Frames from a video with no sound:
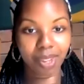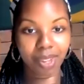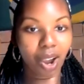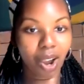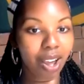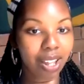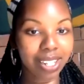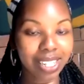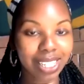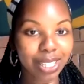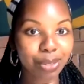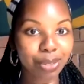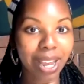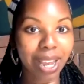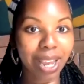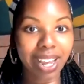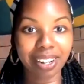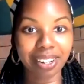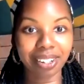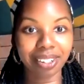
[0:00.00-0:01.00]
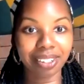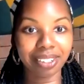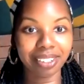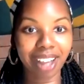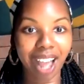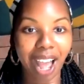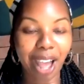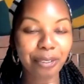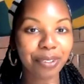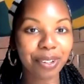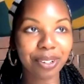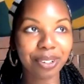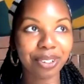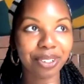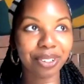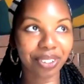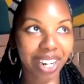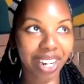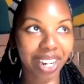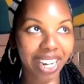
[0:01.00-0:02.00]
all is well. I
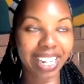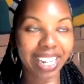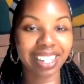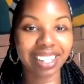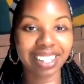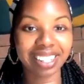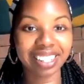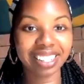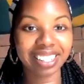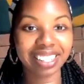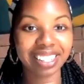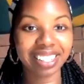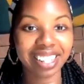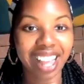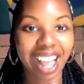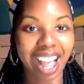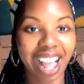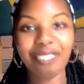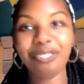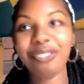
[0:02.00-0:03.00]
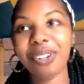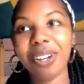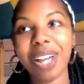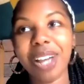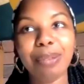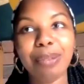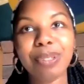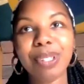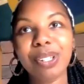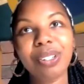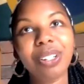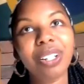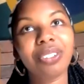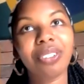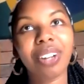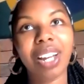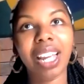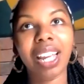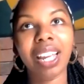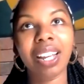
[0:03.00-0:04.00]
felt great. I felt absolutely
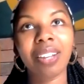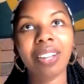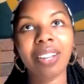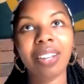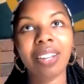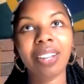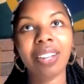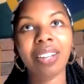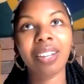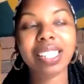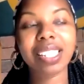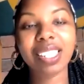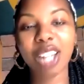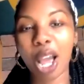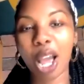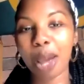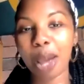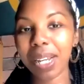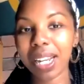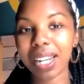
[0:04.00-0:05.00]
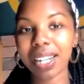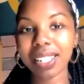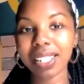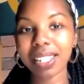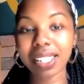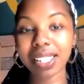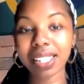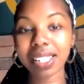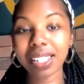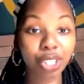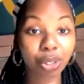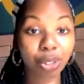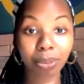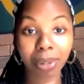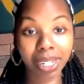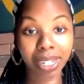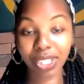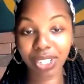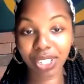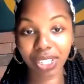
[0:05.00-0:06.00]
great. And it's not because the
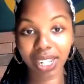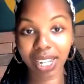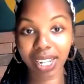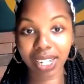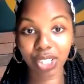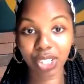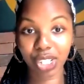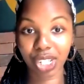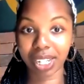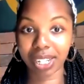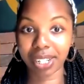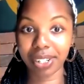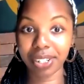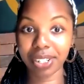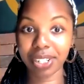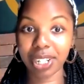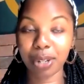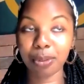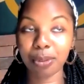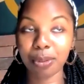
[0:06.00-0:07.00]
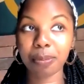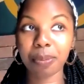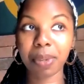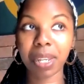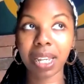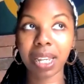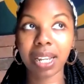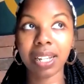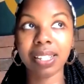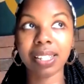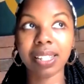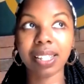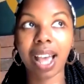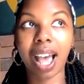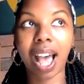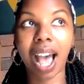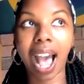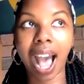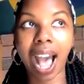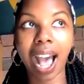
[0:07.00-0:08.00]
situation had changed. It was because
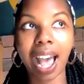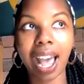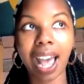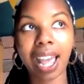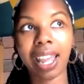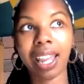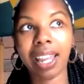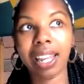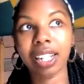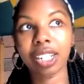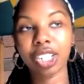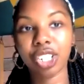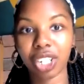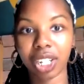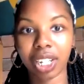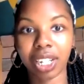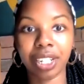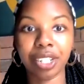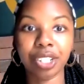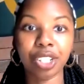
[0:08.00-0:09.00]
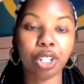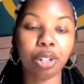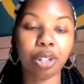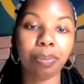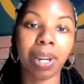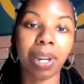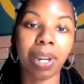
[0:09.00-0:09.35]
I changed,